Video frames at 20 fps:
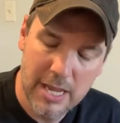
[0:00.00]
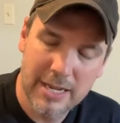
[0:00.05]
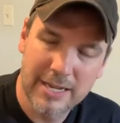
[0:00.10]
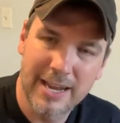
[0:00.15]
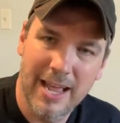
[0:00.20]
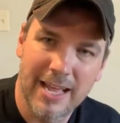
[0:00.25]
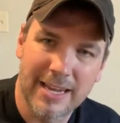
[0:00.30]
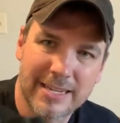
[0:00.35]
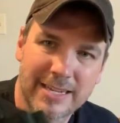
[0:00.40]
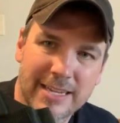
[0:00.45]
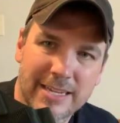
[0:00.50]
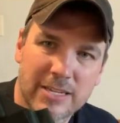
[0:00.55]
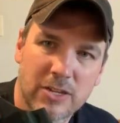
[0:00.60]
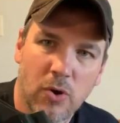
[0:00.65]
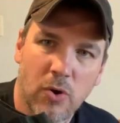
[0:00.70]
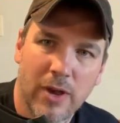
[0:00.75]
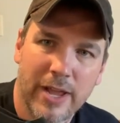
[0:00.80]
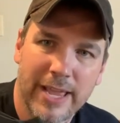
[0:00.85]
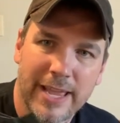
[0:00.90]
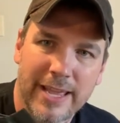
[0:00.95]
Now I did
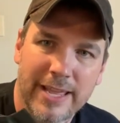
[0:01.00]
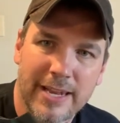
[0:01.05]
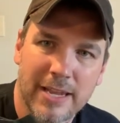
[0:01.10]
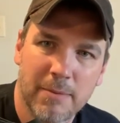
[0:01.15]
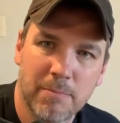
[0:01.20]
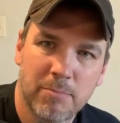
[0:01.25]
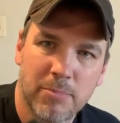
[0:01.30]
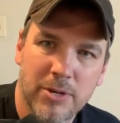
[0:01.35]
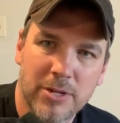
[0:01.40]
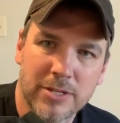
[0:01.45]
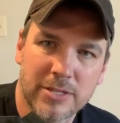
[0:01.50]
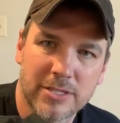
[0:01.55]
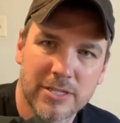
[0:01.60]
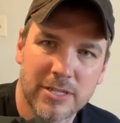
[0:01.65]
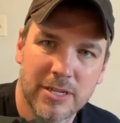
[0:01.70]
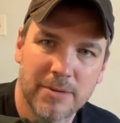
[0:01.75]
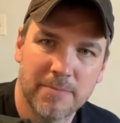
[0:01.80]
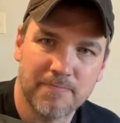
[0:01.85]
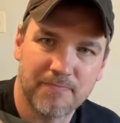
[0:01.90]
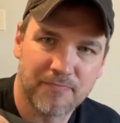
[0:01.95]
go ahead and put
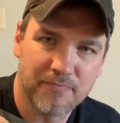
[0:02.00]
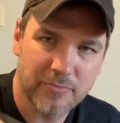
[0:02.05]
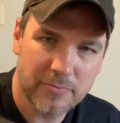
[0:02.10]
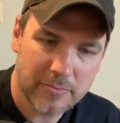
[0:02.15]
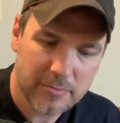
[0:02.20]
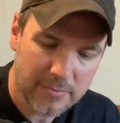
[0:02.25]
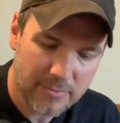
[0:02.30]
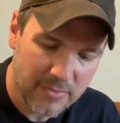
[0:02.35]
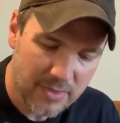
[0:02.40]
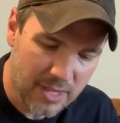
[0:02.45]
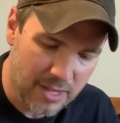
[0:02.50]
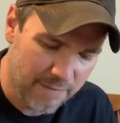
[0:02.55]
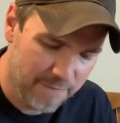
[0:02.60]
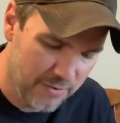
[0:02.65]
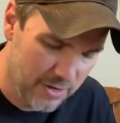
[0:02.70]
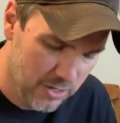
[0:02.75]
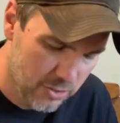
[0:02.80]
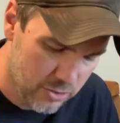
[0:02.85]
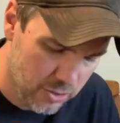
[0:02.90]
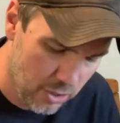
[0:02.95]
some
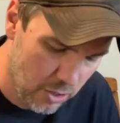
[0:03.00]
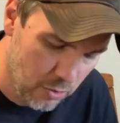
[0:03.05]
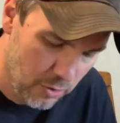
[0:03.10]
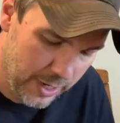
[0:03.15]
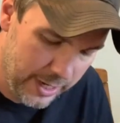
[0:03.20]
Velcro